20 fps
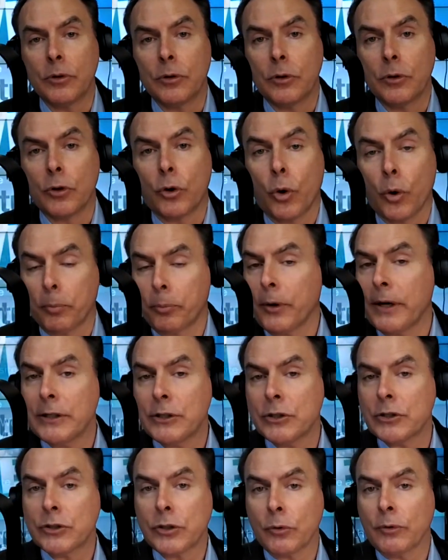
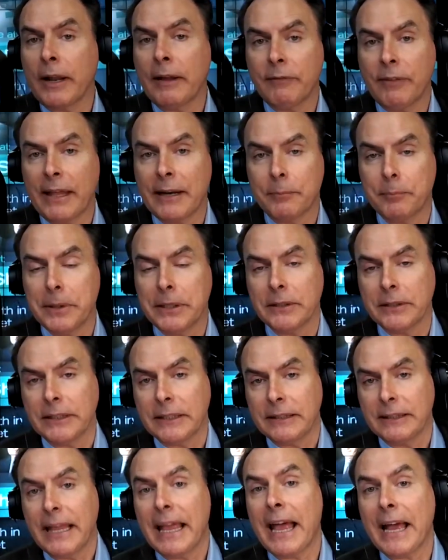corporations don't have that
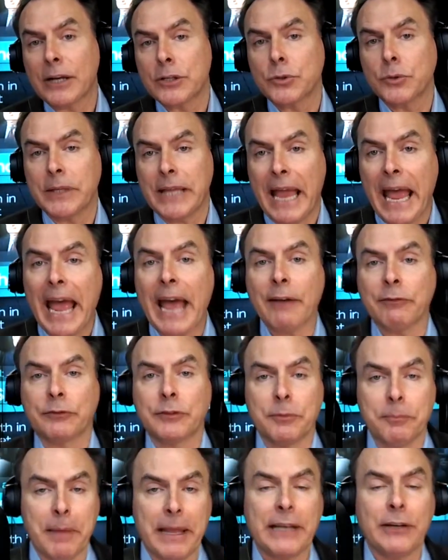ability. They actually have
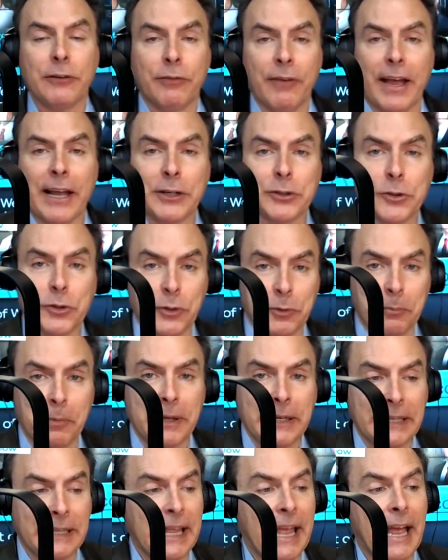to manufacture the
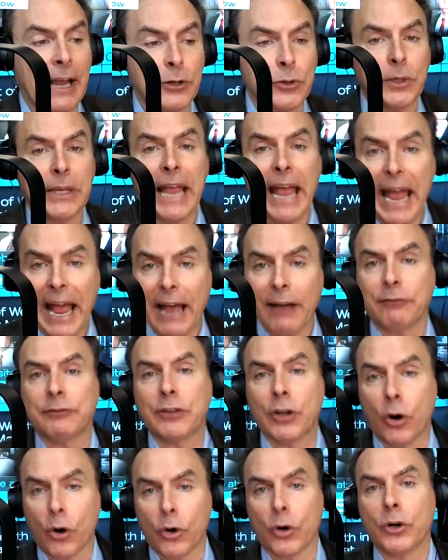money. They actually have
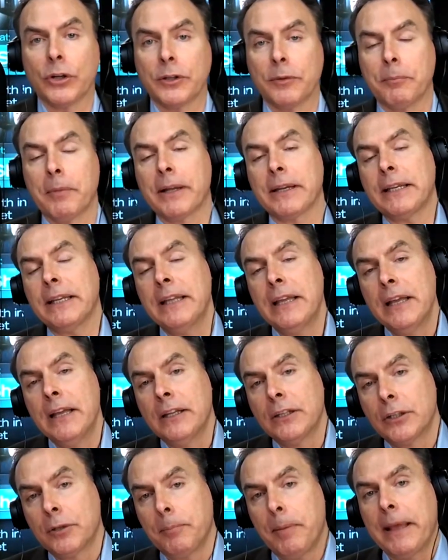to earn the money
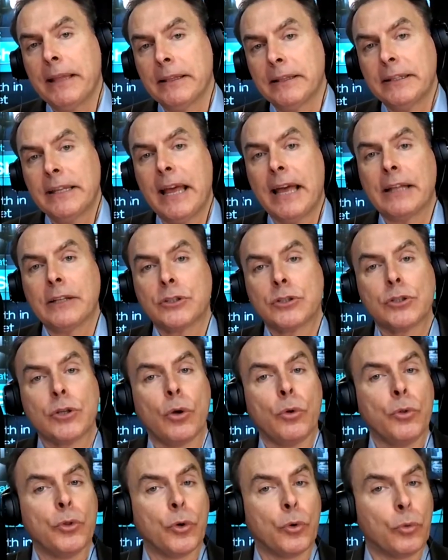to pay the debt.
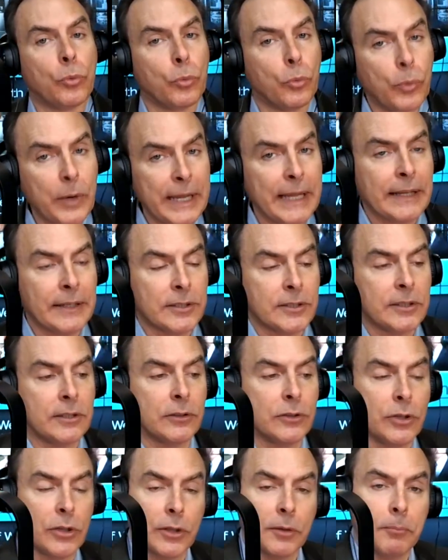So the
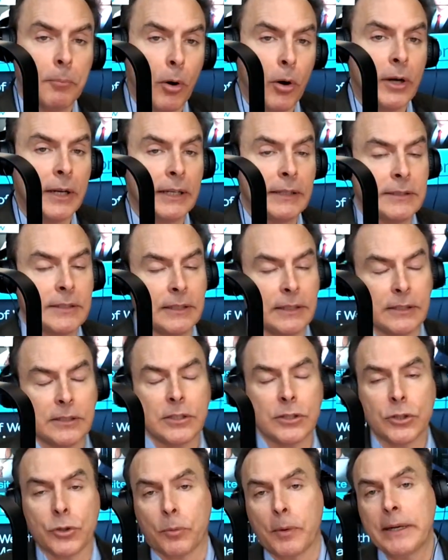risk to the markets, and this
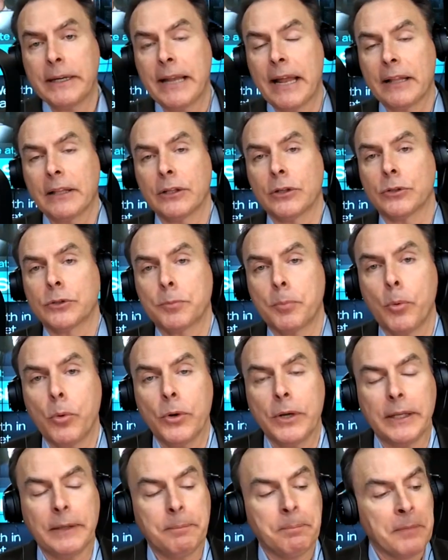is to Ray Dalio's
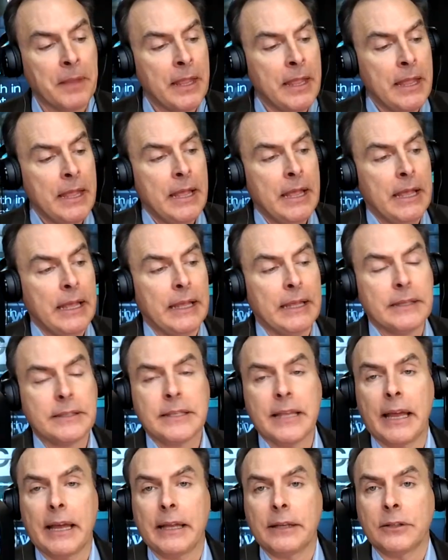point, is
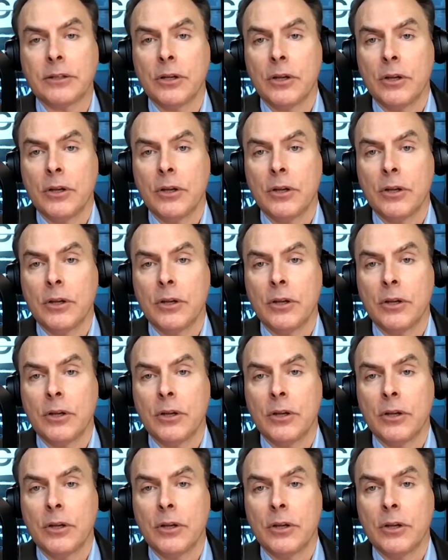that